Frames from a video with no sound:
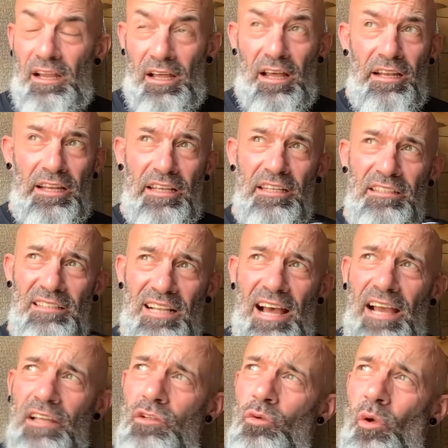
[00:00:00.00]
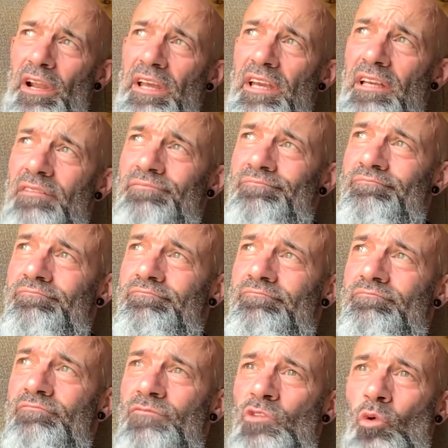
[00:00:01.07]
and it's like 20,
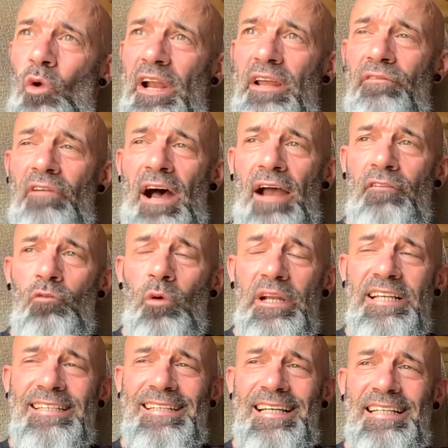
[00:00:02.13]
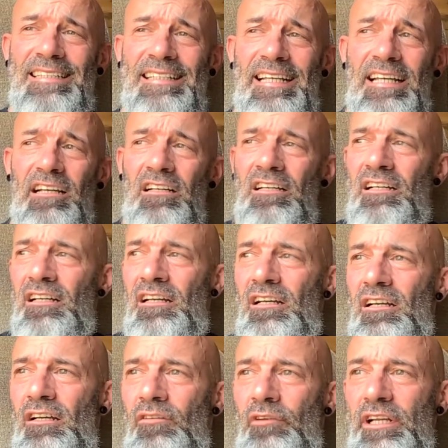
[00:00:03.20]
25, 26 here
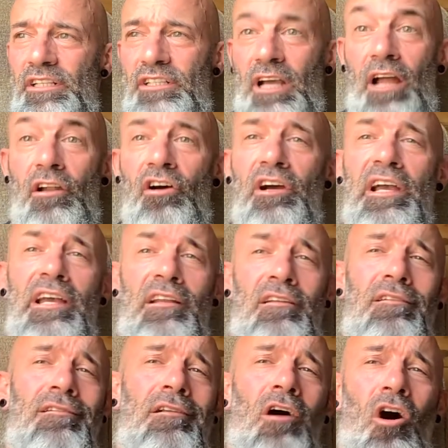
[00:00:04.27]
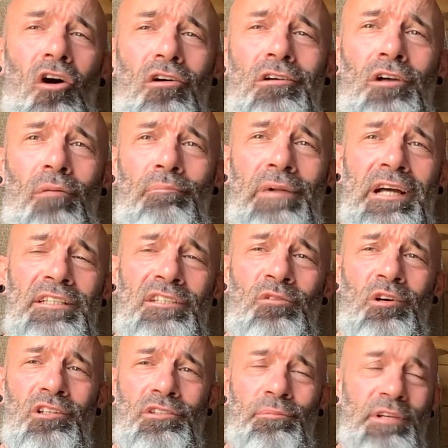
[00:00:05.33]
which I know it ain't hot compared to
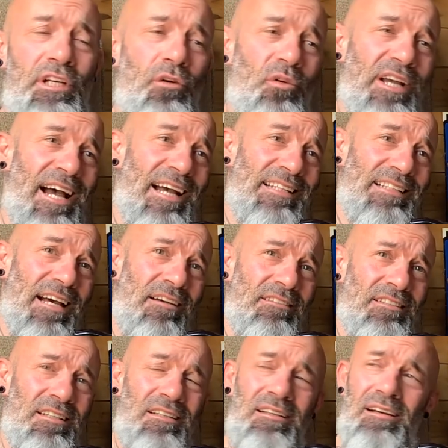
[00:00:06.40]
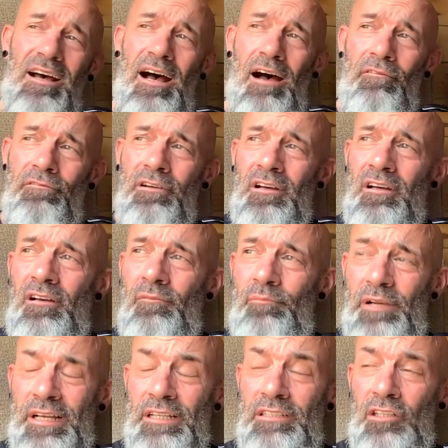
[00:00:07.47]
what some of you guys has, have,
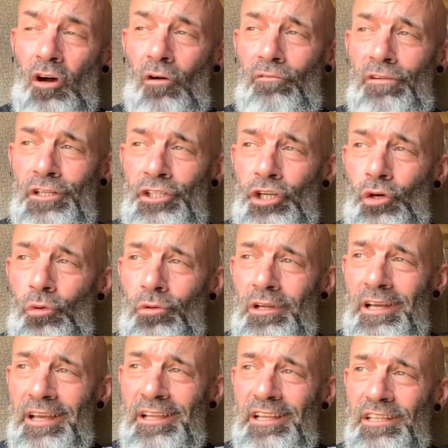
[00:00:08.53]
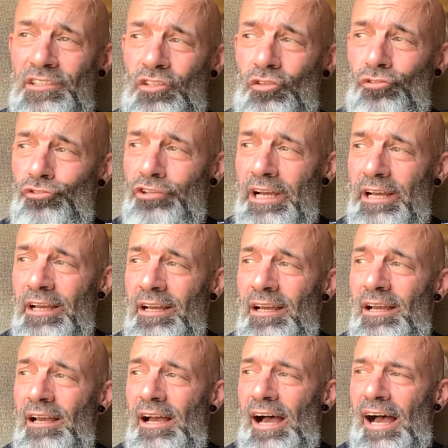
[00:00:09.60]
but it's hot for June in this country.
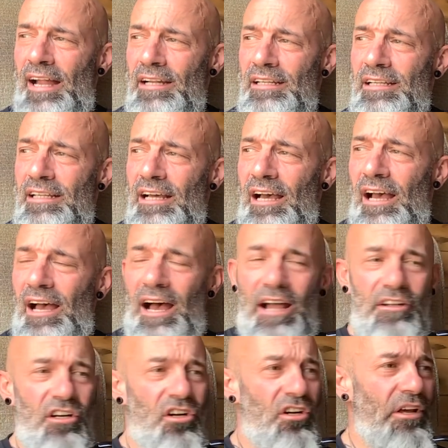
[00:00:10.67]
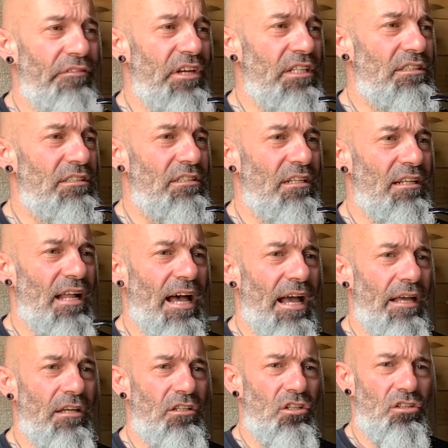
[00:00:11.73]
And uh, I don't know if it's
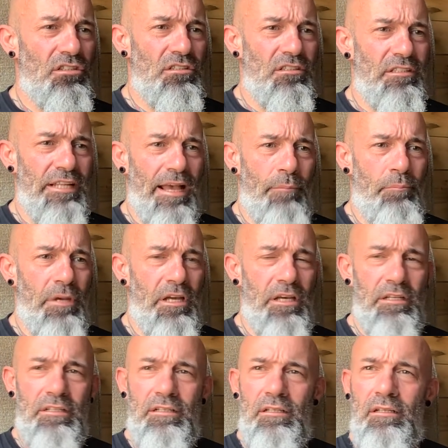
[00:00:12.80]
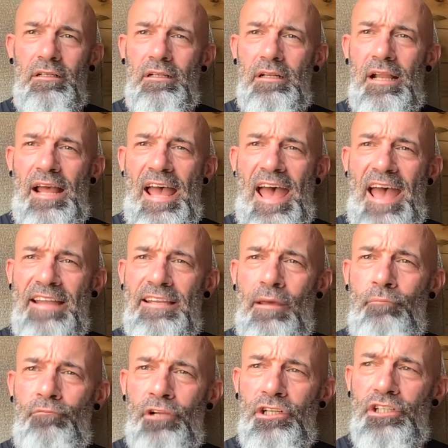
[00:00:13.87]
like, because the ambient air
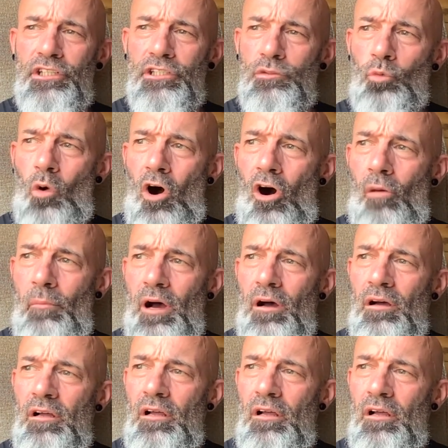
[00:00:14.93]
temperature is warmer,